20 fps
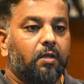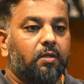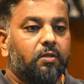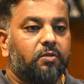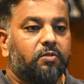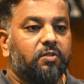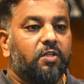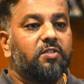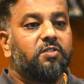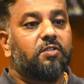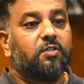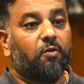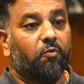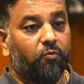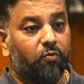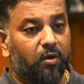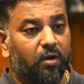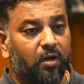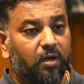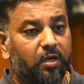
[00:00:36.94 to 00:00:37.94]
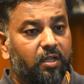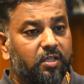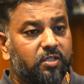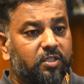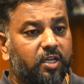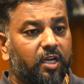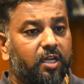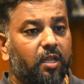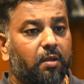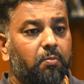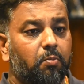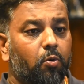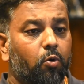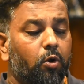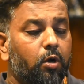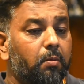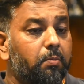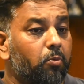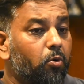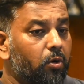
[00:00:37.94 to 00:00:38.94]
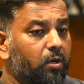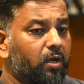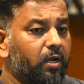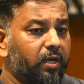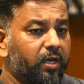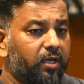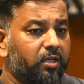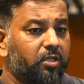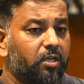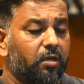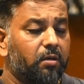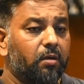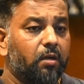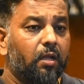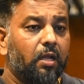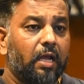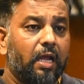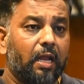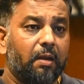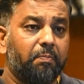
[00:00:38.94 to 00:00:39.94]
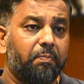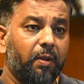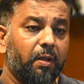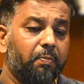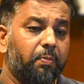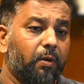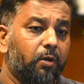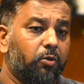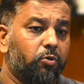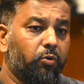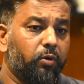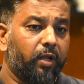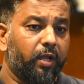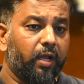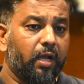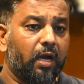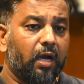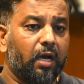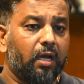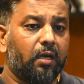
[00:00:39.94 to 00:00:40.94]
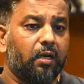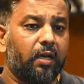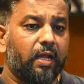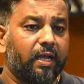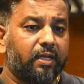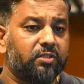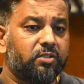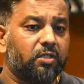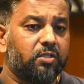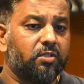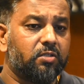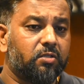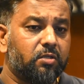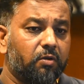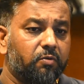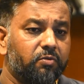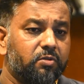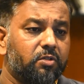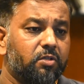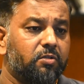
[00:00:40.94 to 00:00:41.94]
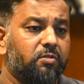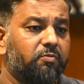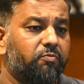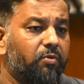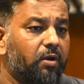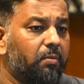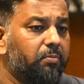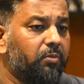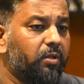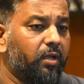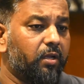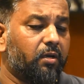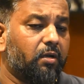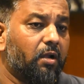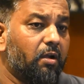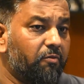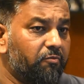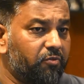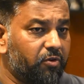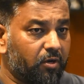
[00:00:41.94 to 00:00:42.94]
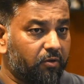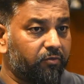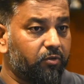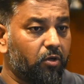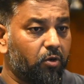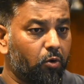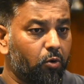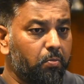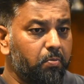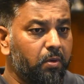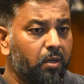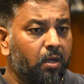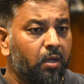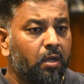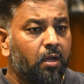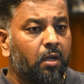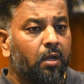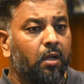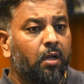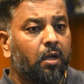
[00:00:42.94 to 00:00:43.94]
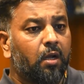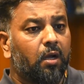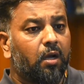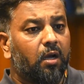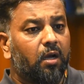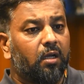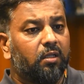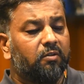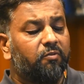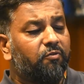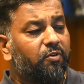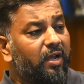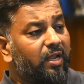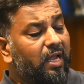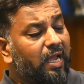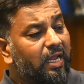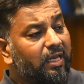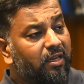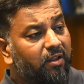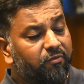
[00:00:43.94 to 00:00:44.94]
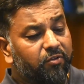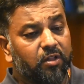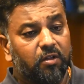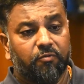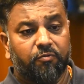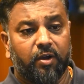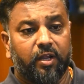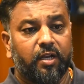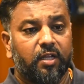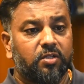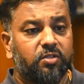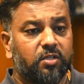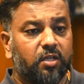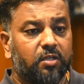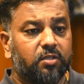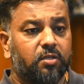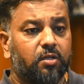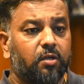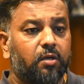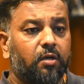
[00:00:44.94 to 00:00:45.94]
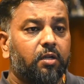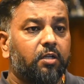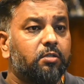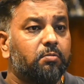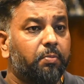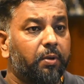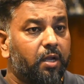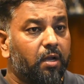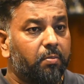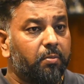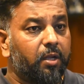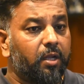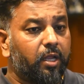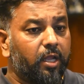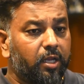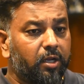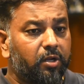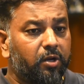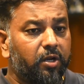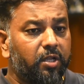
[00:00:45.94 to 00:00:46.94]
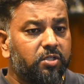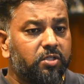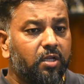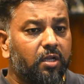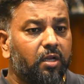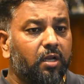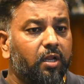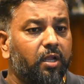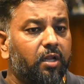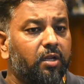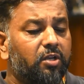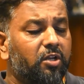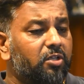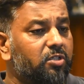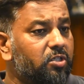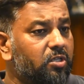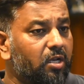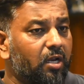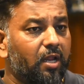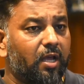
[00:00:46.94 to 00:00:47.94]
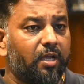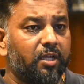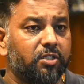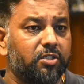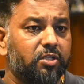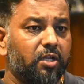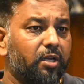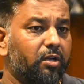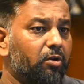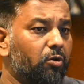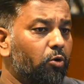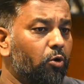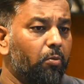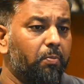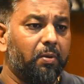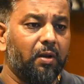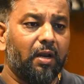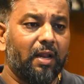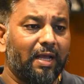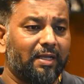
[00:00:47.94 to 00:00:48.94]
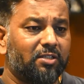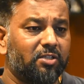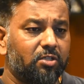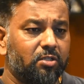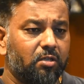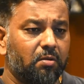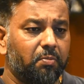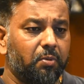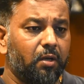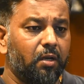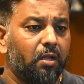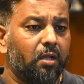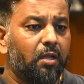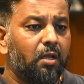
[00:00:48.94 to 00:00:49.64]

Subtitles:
Since the world is getting more and more connected and people today are access services from their comfort of the home, and even the finance sector is becoming increasingly digitalized and global accessible.